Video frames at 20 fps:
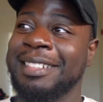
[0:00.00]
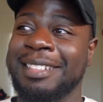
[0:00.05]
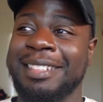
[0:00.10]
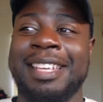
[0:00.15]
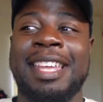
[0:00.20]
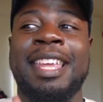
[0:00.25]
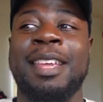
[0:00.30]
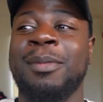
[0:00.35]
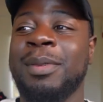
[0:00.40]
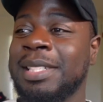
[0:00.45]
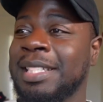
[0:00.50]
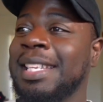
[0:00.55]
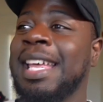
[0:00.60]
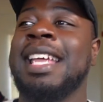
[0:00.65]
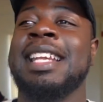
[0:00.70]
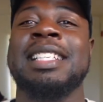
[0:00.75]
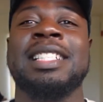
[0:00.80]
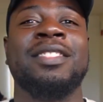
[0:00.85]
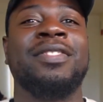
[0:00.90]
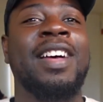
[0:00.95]
he was
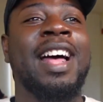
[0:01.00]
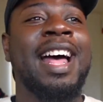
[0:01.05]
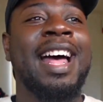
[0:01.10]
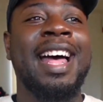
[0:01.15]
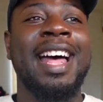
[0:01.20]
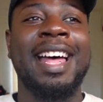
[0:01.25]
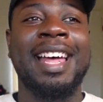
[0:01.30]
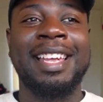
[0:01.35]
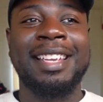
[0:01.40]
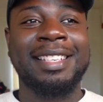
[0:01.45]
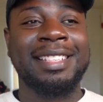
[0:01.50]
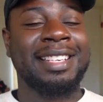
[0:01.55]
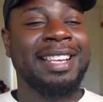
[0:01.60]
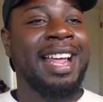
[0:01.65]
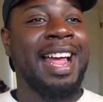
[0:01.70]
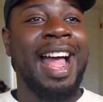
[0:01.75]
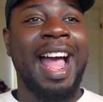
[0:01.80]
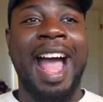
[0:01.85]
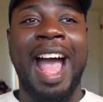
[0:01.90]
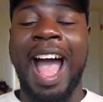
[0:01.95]
satisfied.
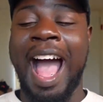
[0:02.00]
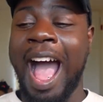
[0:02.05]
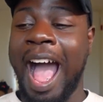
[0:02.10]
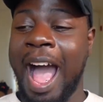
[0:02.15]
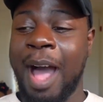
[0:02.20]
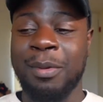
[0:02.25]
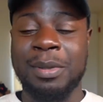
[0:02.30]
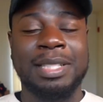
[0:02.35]
I